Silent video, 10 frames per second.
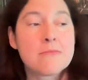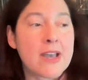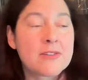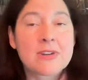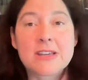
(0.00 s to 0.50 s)

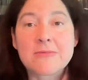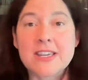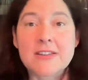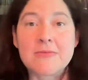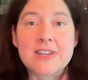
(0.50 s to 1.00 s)
By the way,
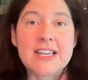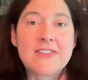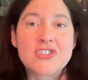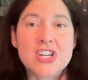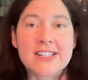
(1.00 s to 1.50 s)
we
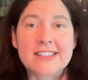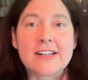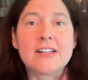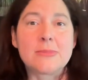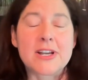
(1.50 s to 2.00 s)
haven't talked at
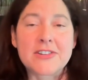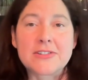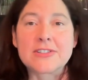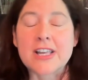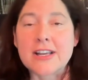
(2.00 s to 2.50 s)
all about the
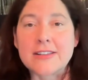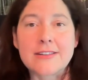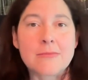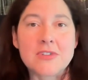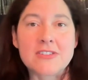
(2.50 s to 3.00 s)
whole
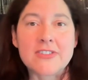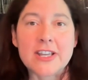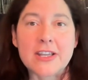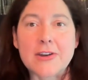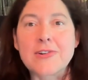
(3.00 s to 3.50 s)
concept of
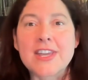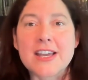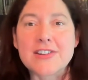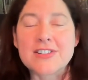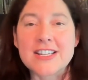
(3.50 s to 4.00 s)
like, oh
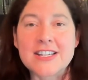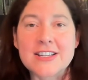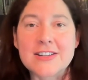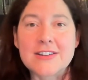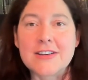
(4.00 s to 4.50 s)
yeah, you
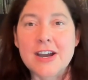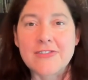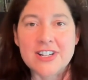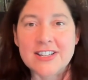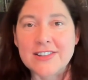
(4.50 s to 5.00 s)
need
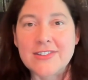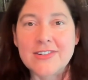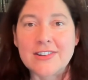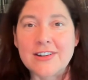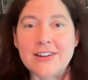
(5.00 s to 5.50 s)
governance
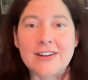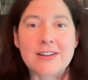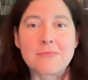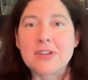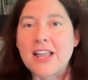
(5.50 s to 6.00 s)
and
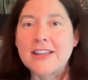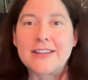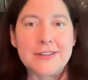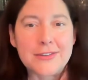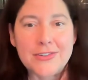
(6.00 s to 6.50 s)

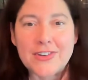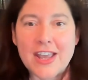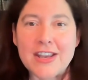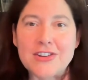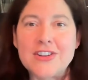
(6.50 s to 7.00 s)
compliance,
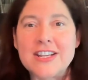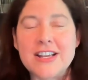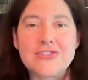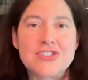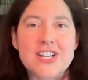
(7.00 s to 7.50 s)
and you need to
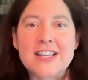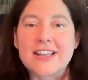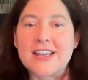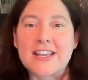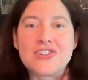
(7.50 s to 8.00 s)
understand,
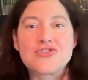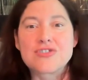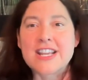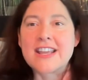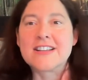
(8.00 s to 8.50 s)
like, is your
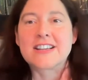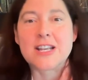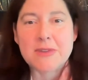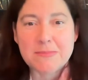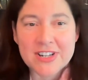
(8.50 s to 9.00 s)
data going
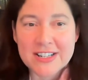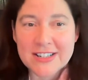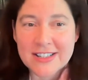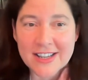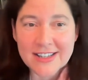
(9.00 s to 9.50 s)
to be put into